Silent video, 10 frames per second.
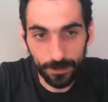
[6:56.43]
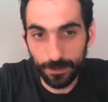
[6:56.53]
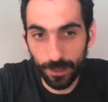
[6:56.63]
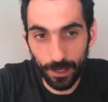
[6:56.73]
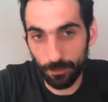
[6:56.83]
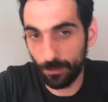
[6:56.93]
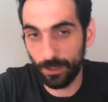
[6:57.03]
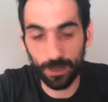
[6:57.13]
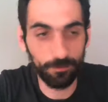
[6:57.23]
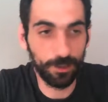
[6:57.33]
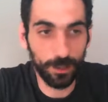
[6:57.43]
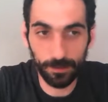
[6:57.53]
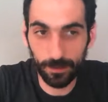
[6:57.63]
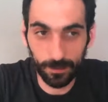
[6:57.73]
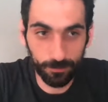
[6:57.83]
and we could have
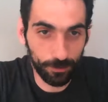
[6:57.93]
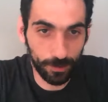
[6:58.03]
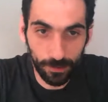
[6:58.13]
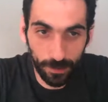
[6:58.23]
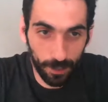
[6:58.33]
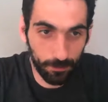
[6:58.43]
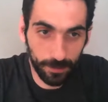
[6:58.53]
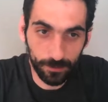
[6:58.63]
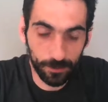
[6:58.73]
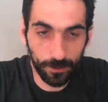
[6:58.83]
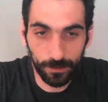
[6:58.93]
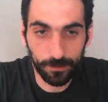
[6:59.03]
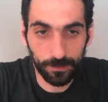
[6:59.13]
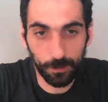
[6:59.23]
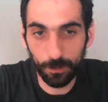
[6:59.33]
another for GitLab and so
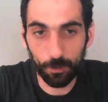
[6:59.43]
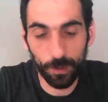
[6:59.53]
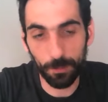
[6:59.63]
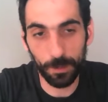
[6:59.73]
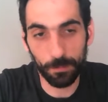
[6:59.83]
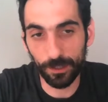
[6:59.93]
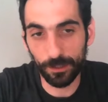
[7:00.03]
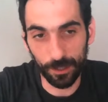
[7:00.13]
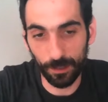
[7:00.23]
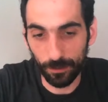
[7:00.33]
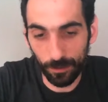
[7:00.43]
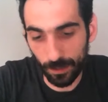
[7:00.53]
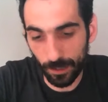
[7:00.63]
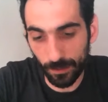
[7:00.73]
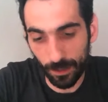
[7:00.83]
on. So when people install the
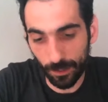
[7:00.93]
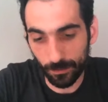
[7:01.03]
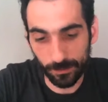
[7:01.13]
toolkit, they could say,